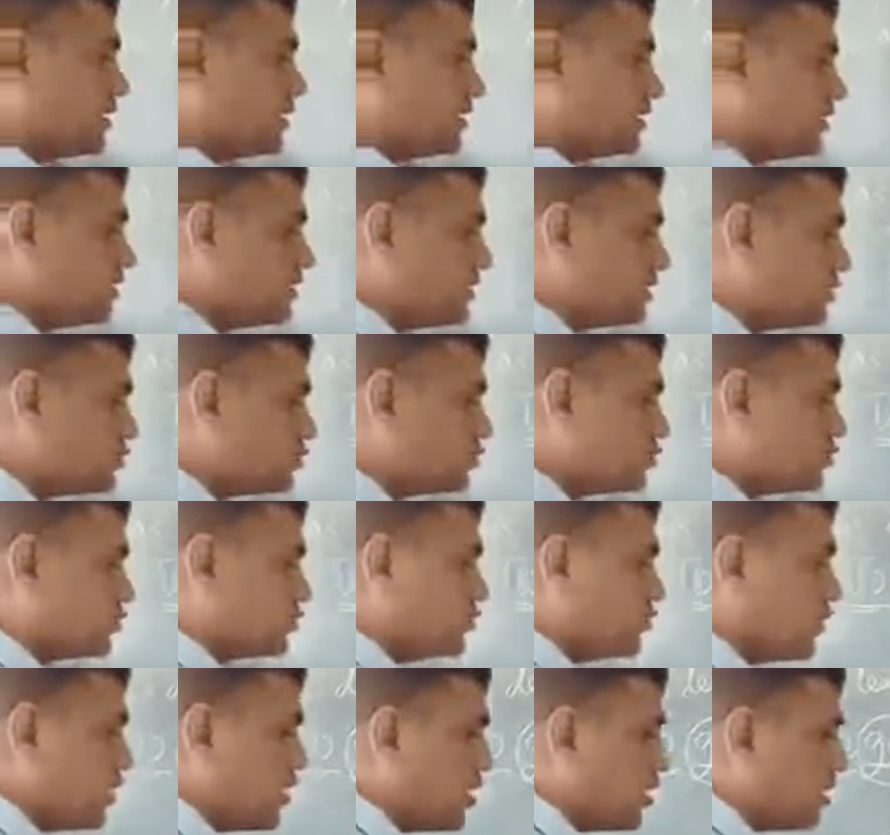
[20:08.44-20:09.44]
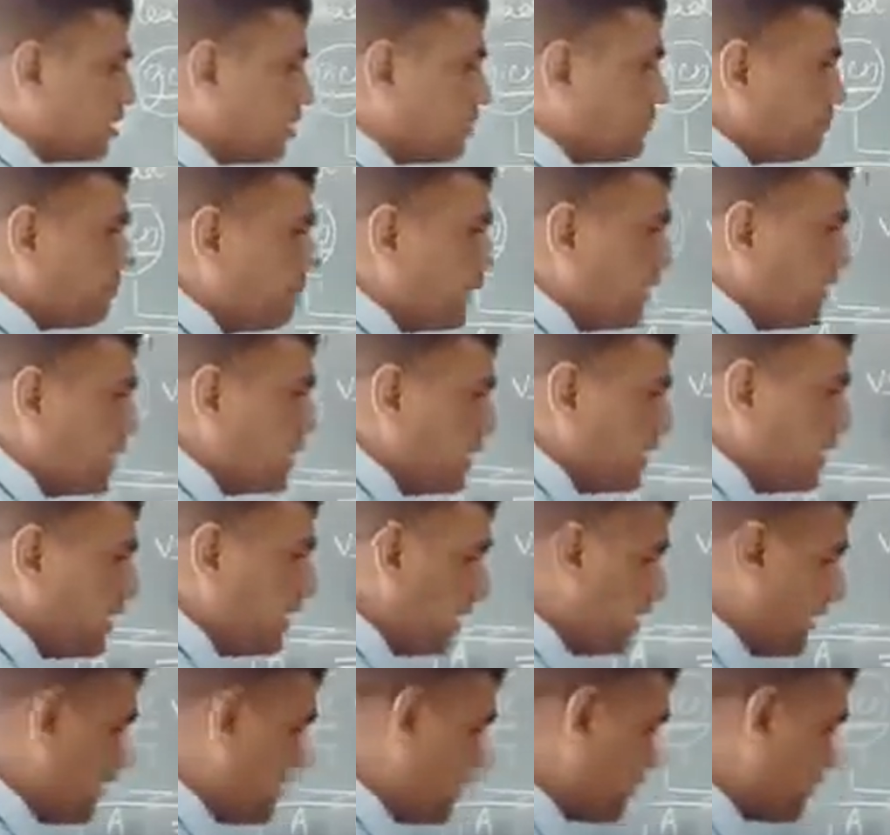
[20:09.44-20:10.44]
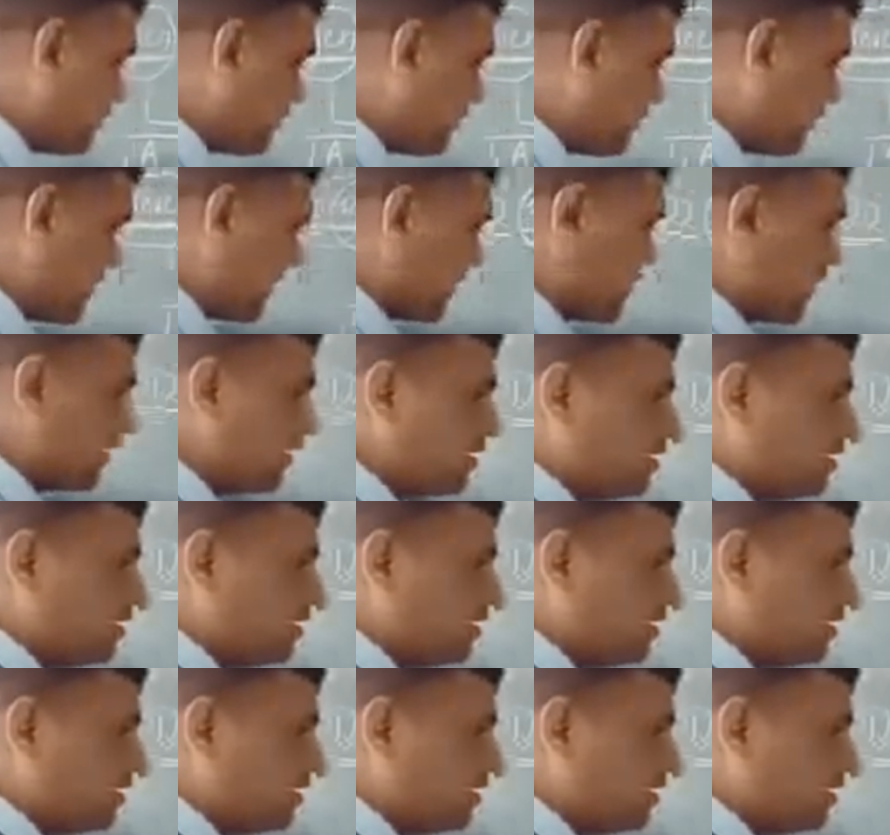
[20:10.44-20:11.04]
this should not be equal.